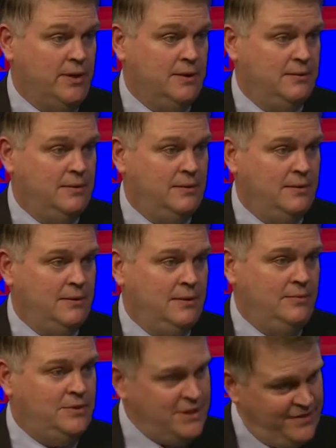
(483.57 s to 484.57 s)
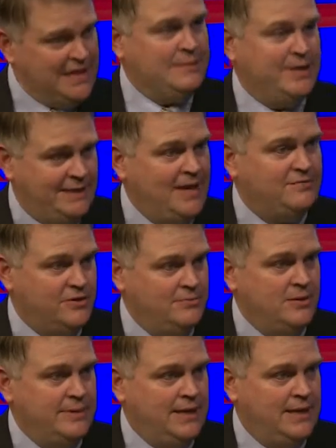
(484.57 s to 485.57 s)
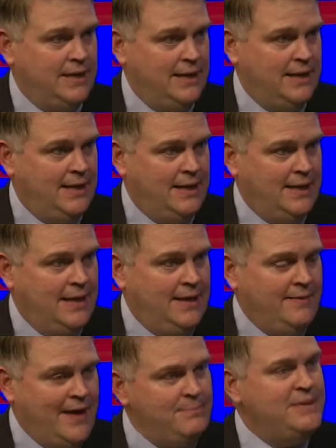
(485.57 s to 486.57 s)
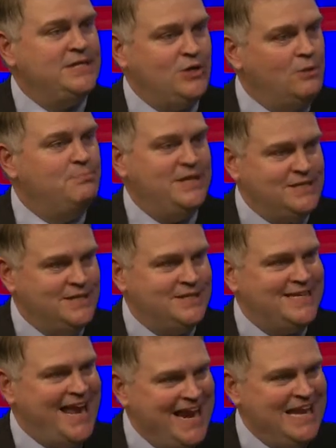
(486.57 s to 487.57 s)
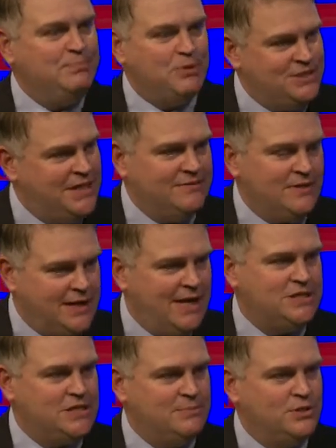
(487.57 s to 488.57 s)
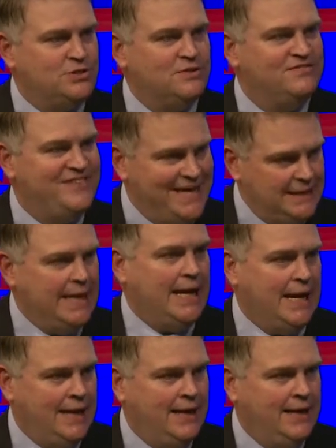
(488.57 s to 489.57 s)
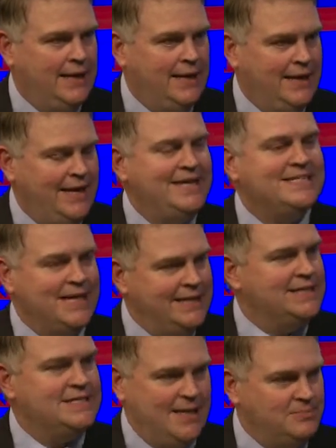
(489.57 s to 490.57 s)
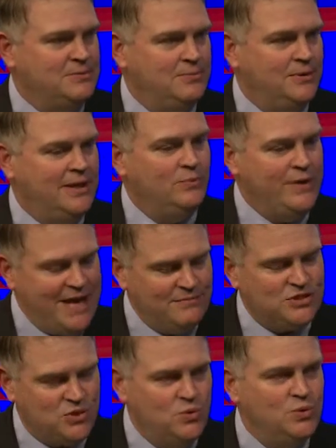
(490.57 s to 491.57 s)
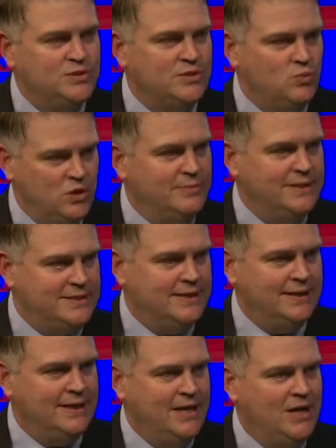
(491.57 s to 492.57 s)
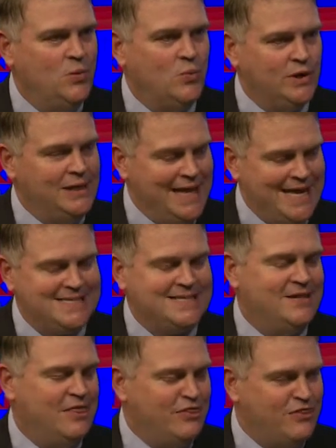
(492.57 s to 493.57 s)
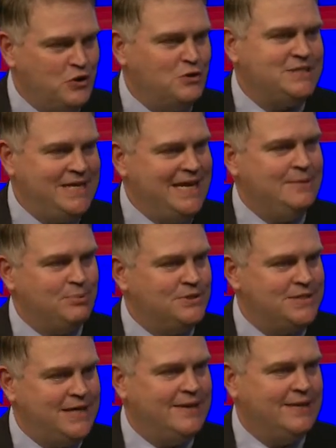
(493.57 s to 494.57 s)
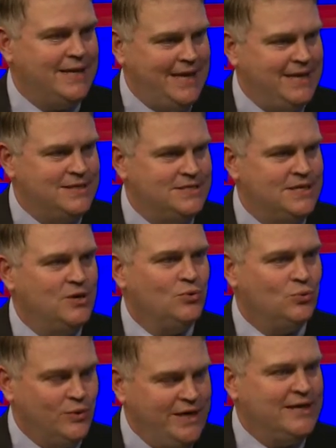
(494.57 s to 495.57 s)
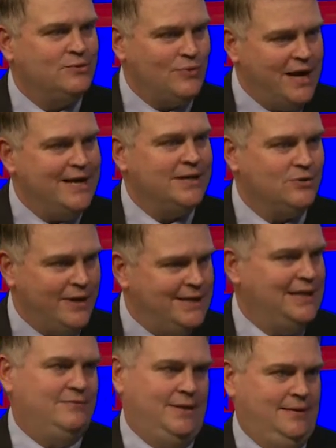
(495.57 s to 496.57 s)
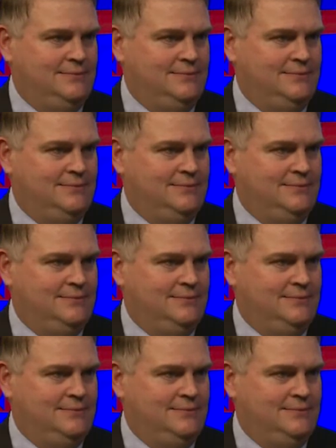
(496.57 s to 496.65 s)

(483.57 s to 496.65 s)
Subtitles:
What do you think about that for a moment? That means our business, 80% of our customers are failing. That is unacceptable. And we have schools in Wilmington where less than 13% of the kids read and write at grade level.